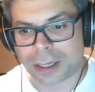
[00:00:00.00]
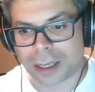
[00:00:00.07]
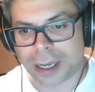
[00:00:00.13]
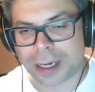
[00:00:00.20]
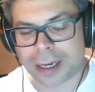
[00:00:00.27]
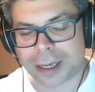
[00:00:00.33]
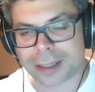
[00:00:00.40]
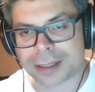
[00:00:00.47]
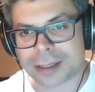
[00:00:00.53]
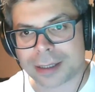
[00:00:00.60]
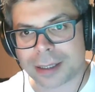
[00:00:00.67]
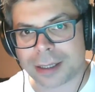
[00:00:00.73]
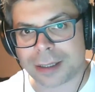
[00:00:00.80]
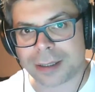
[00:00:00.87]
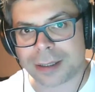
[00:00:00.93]
and
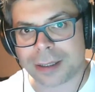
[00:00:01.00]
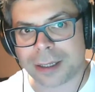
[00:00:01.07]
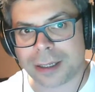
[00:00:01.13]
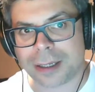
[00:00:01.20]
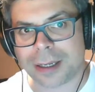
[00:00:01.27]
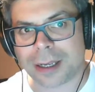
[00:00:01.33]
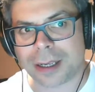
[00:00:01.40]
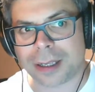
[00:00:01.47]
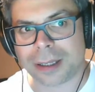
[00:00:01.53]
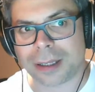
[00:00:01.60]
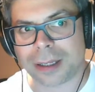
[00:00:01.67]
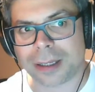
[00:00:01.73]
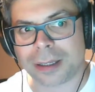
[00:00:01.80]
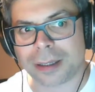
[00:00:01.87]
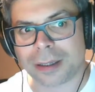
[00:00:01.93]

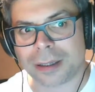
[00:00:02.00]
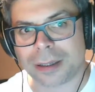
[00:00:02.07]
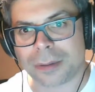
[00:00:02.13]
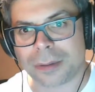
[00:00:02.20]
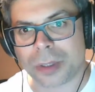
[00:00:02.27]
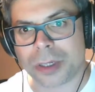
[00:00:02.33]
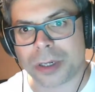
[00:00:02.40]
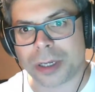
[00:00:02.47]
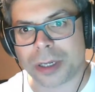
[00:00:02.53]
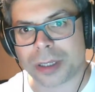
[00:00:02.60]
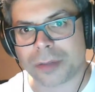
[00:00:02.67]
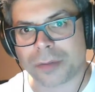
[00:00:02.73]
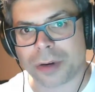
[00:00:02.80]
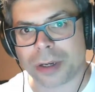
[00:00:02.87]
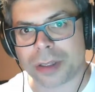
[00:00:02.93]
inhaling when you're at
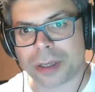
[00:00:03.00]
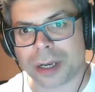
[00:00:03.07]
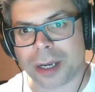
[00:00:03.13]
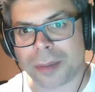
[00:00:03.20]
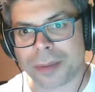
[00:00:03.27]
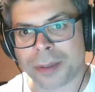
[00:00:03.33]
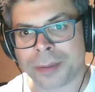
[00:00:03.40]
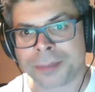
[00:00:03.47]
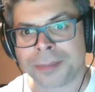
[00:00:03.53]
the very top.